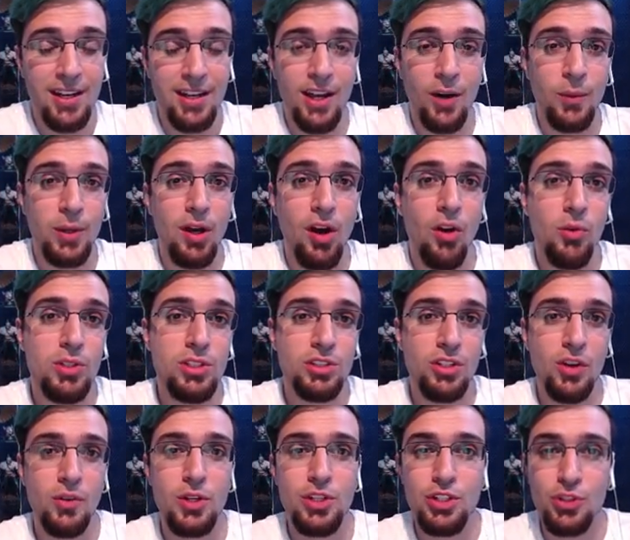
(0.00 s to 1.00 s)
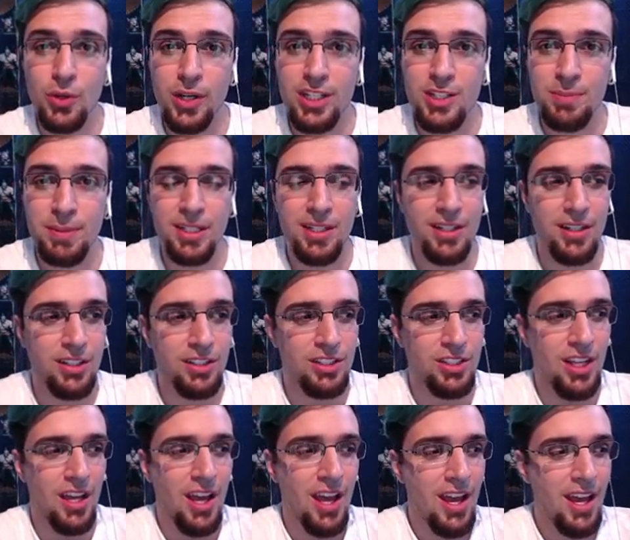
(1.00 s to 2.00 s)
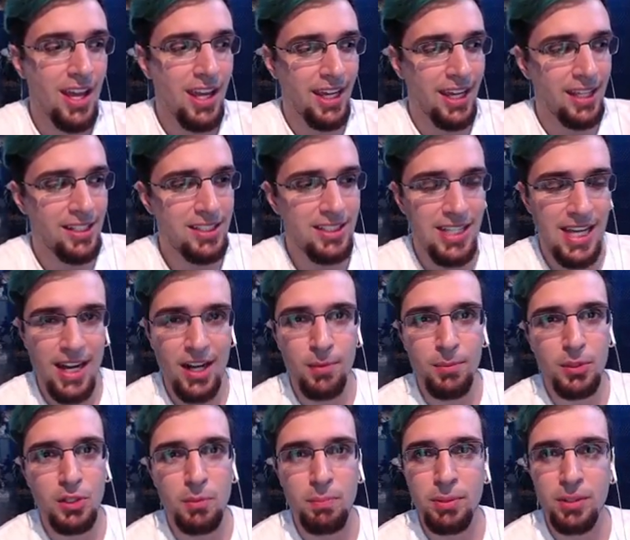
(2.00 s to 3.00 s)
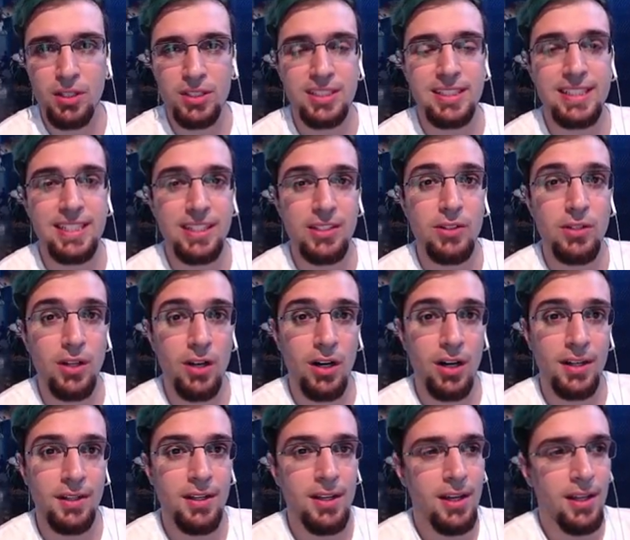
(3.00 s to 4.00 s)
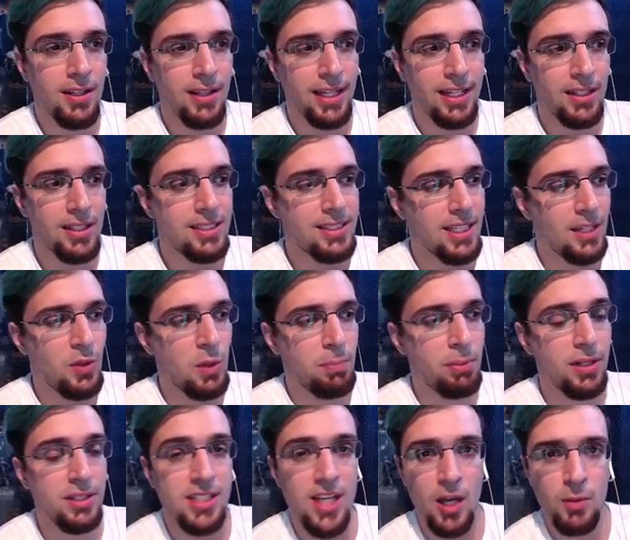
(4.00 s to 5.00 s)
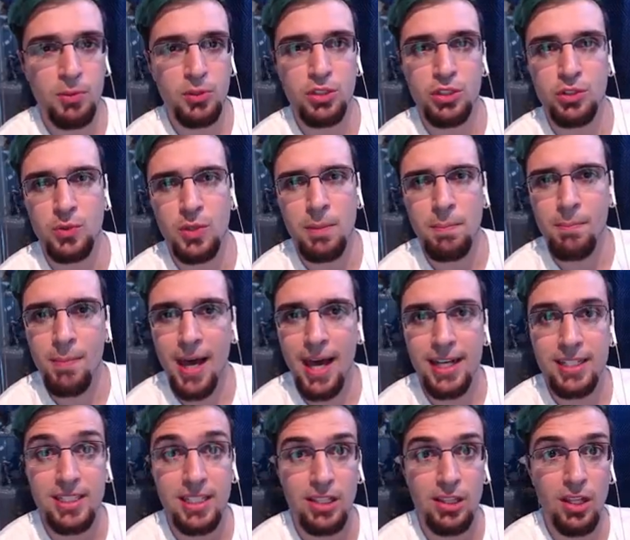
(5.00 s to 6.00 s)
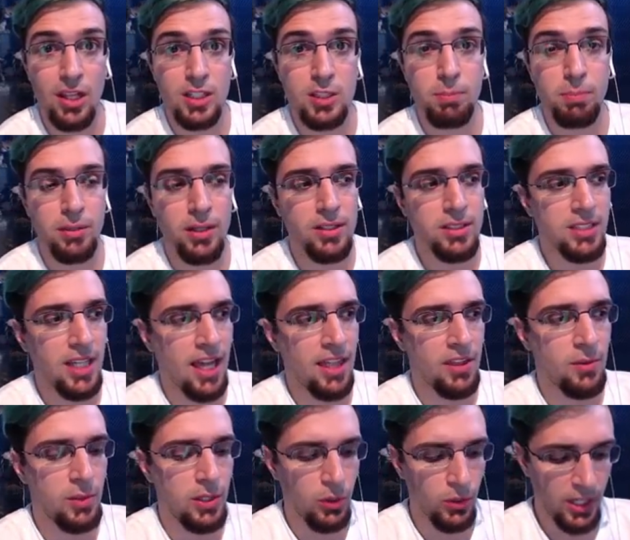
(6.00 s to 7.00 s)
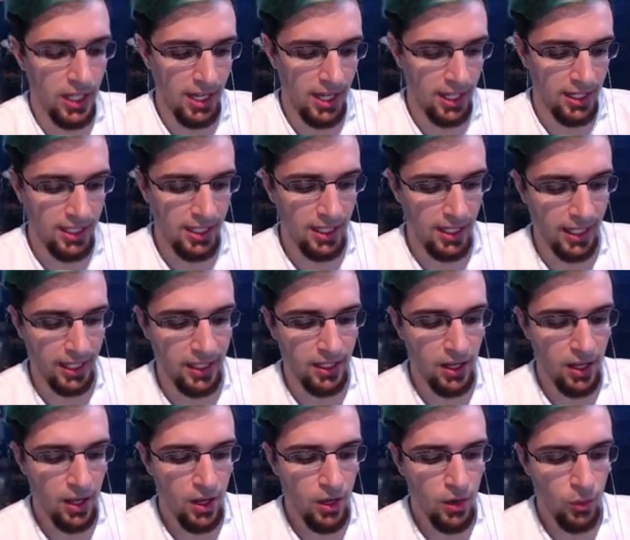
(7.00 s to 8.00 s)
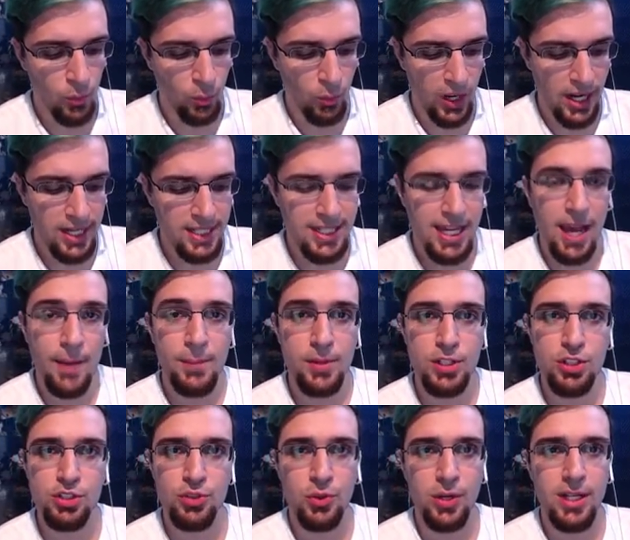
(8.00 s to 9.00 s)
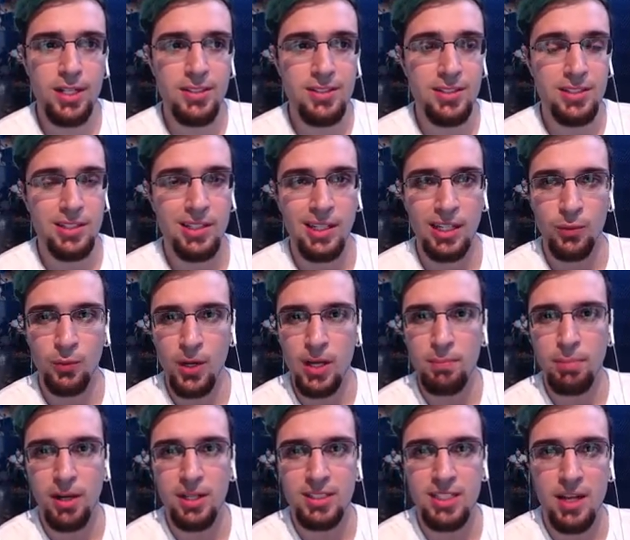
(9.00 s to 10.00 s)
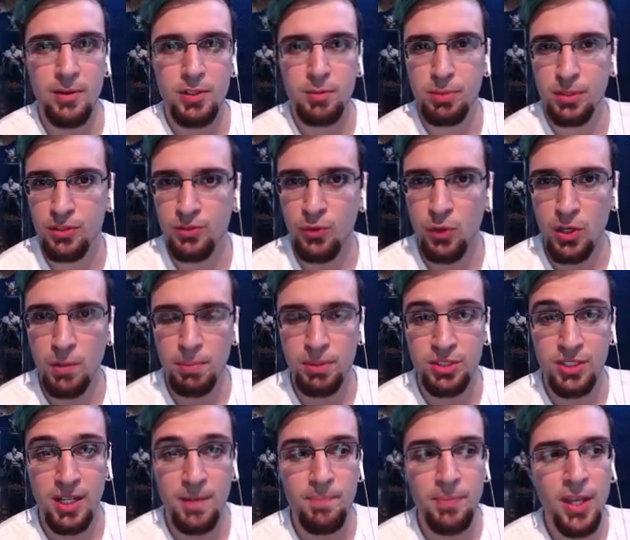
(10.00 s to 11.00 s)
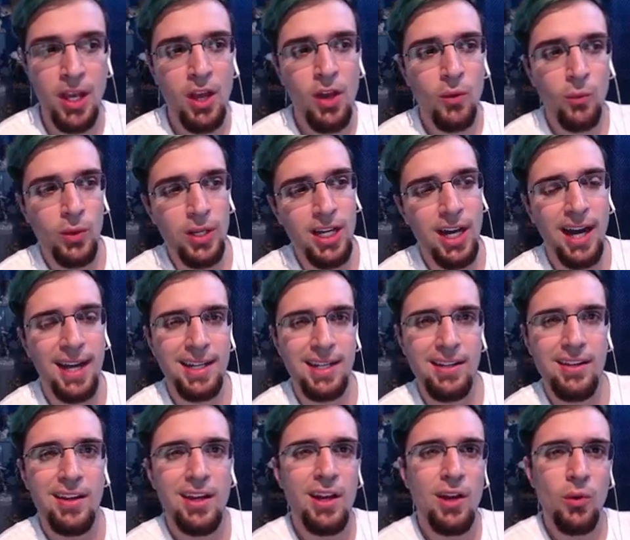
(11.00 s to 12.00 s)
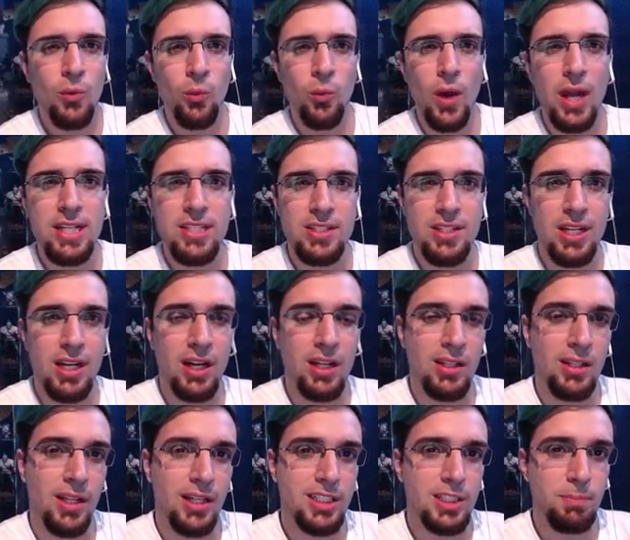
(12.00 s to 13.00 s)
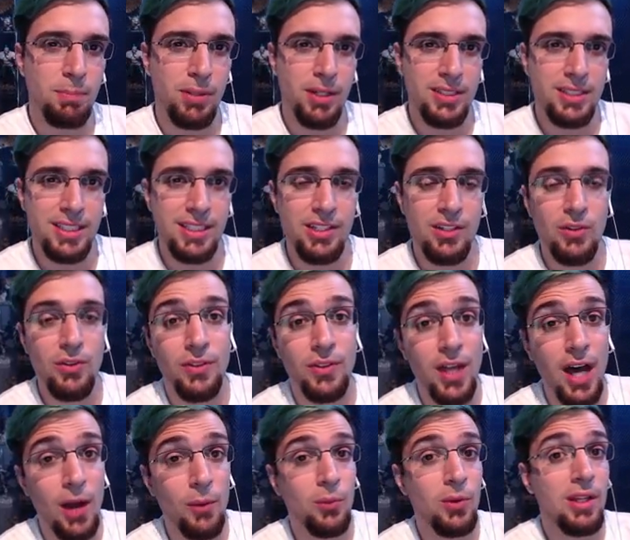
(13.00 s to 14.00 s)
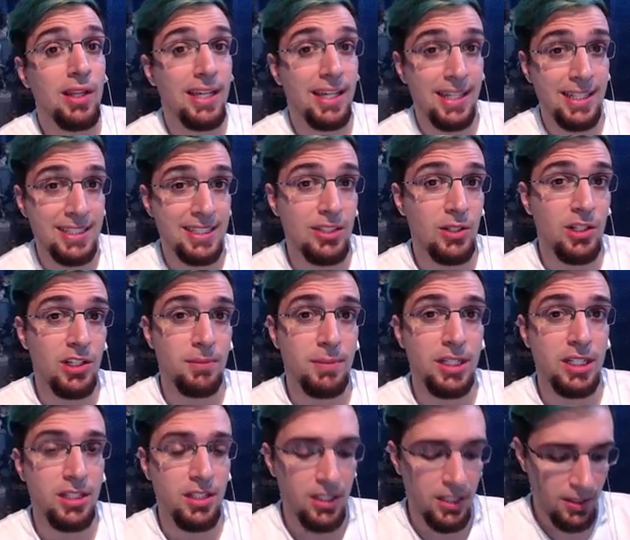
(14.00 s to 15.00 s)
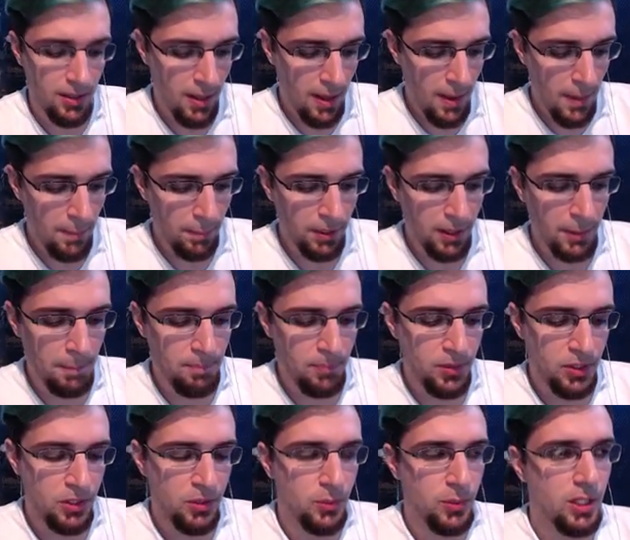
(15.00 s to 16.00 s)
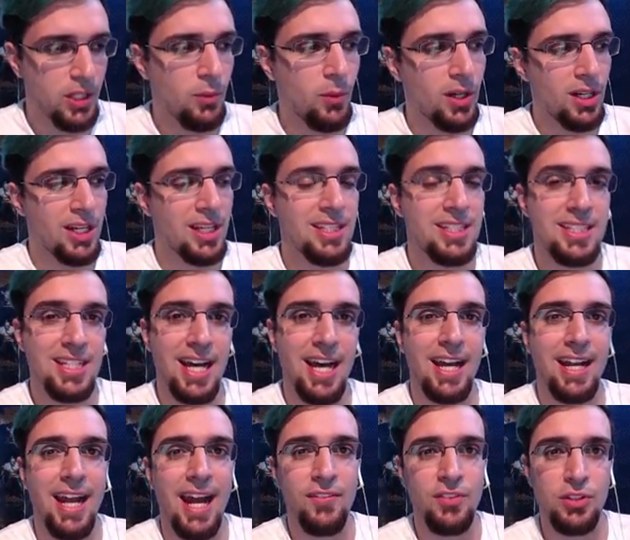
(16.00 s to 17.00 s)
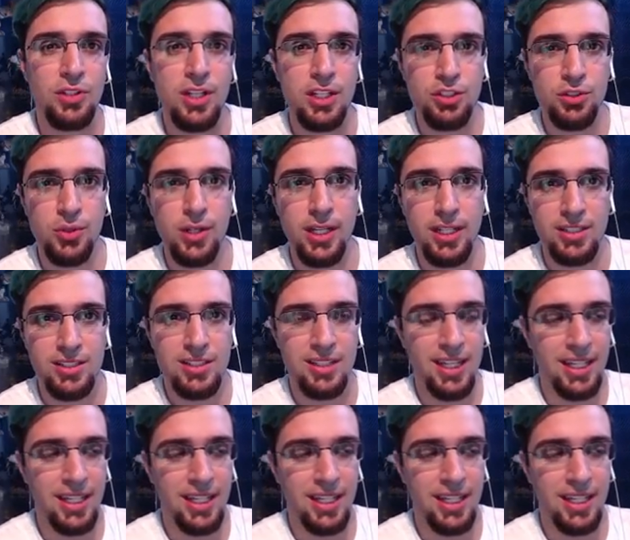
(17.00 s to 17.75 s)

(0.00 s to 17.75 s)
Now we always start with traits because it's terrible to put a skill on, like let's say we put attack boost 3 max and lux plus, and then we don't get any like raid damage traits, like raid boss damage plus 40%. We kind of wasted a lux plus skill. Not really, it's still going to be good, but you really want to decide after you get traits.